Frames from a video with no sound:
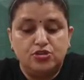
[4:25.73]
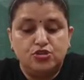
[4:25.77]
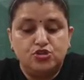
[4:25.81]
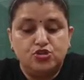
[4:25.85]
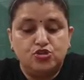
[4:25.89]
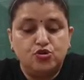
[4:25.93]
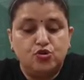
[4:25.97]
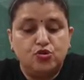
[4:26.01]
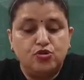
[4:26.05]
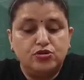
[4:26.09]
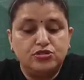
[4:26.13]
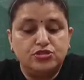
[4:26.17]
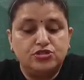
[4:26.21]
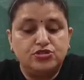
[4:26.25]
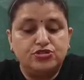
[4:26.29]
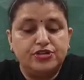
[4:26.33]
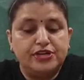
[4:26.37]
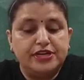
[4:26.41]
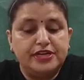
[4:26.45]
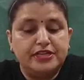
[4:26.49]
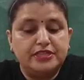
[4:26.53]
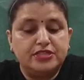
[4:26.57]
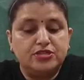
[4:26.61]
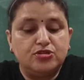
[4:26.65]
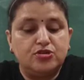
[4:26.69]
Choked
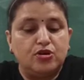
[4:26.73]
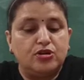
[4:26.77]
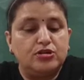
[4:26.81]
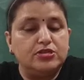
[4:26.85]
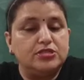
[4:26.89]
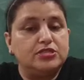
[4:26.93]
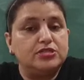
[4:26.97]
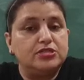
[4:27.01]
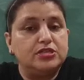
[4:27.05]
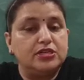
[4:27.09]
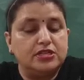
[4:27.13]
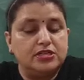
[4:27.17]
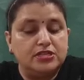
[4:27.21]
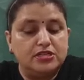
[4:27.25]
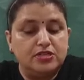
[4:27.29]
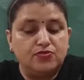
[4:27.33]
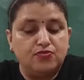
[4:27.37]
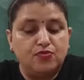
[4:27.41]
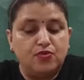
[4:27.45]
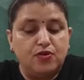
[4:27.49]
drains cause dirty